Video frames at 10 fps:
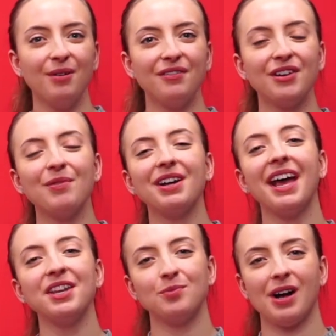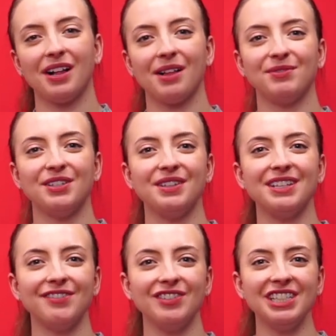Hello everyone and welcome
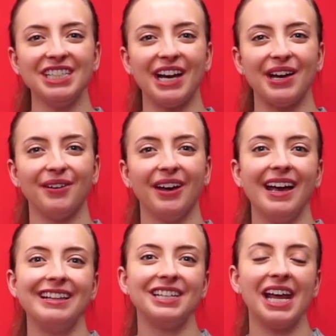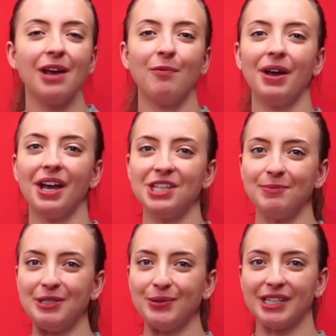to this video. Today we're
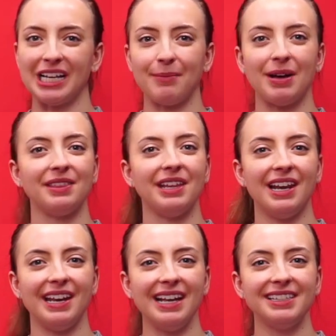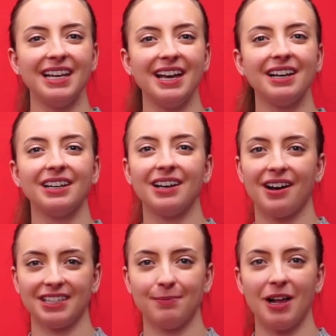going to be talking about the Lonesia
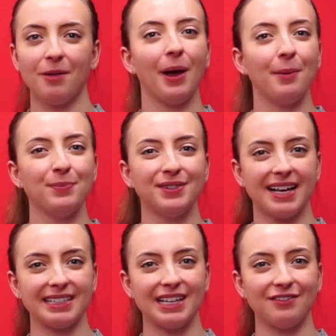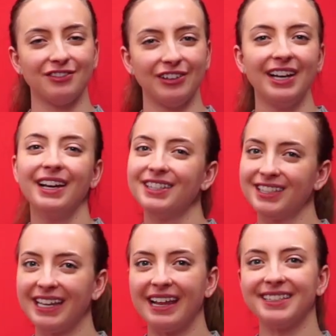garter belt by Obsessive.
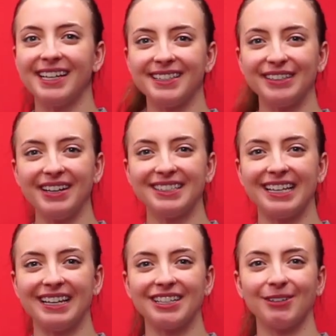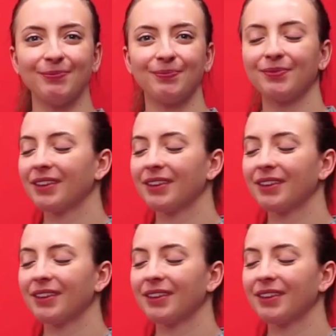So let's get started.